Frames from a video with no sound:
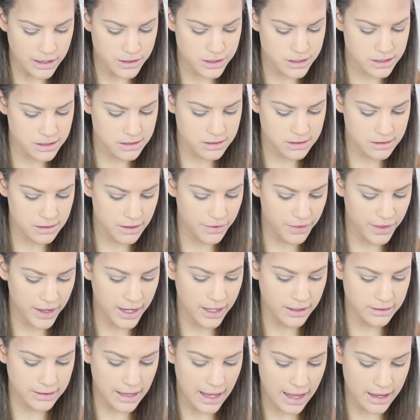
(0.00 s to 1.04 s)
I just
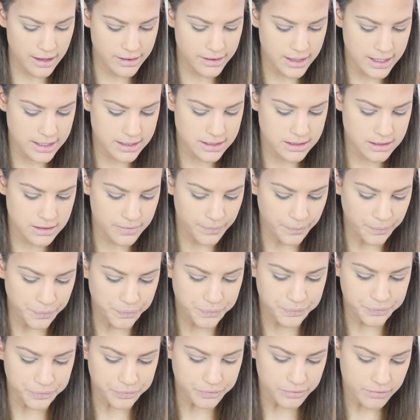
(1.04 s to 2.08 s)
think that this
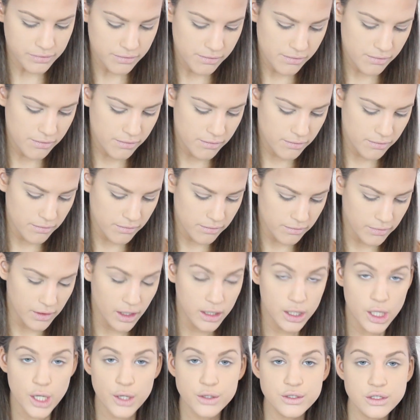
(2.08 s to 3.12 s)

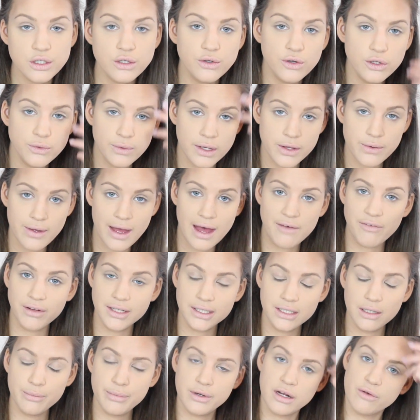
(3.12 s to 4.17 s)
looks good when you have a
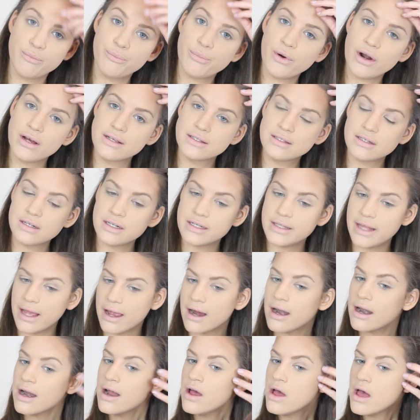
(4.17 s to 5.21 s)
little bit of bronzer
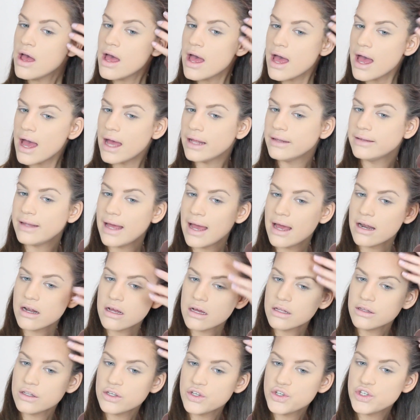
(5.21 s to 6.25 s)
there. And then
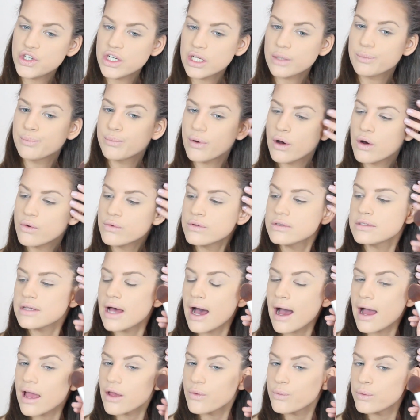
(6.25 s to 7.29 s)
on the cheekbones,
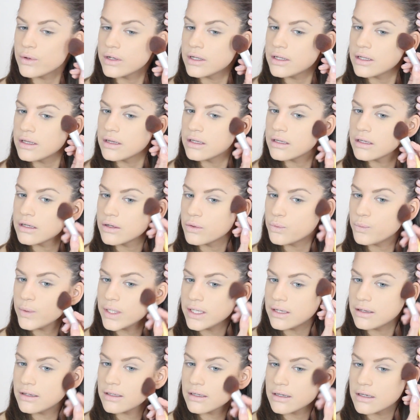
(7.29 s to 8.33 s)
I will,
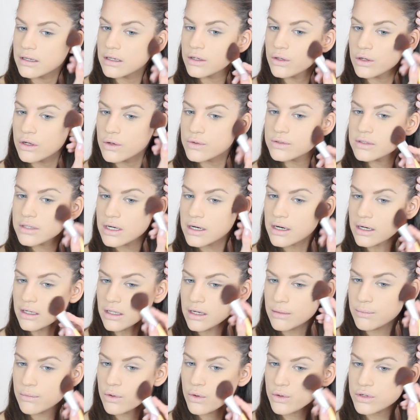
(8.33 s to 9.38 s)
with
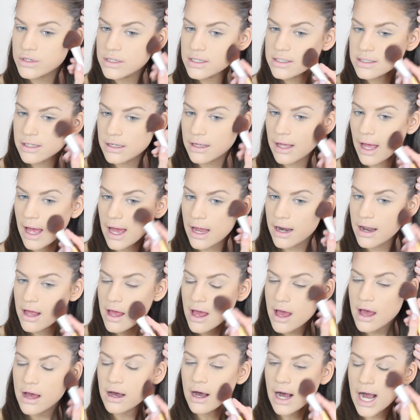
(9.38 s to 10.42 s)
circular motions again,
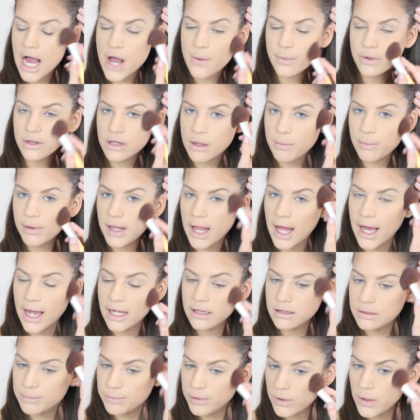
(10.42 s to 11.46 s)
I will
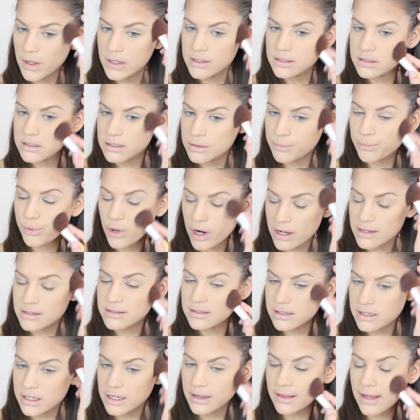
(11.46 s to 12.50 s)
apply the
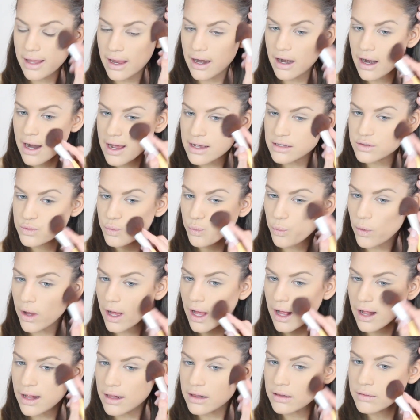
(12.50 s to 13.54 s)
bronzer there as
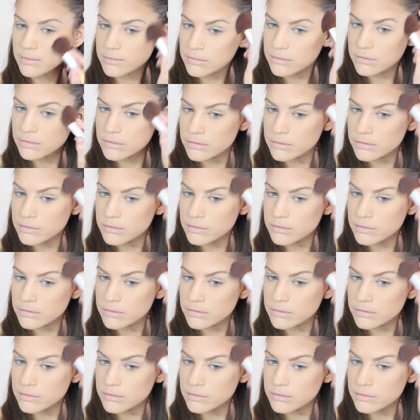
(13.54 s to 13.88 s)
well.